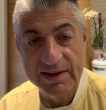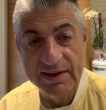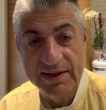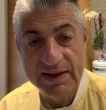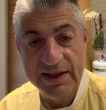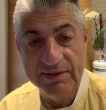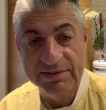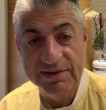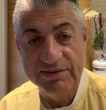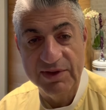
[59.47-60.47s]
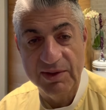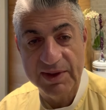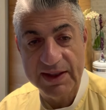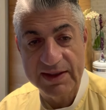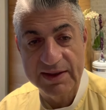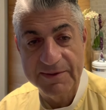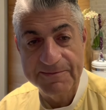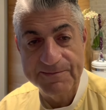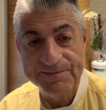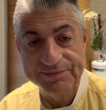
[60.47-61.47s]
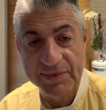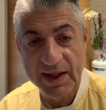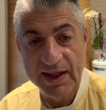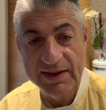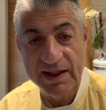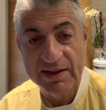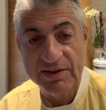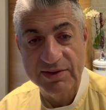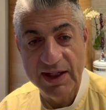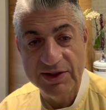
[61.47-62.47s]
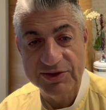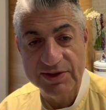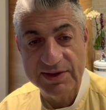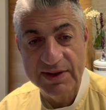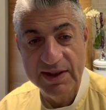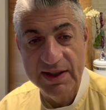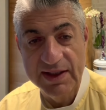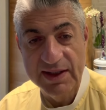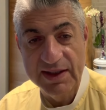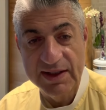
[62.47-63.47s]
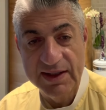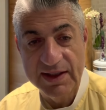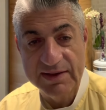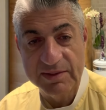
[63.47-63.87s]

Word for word: The gift of knowing that creation is a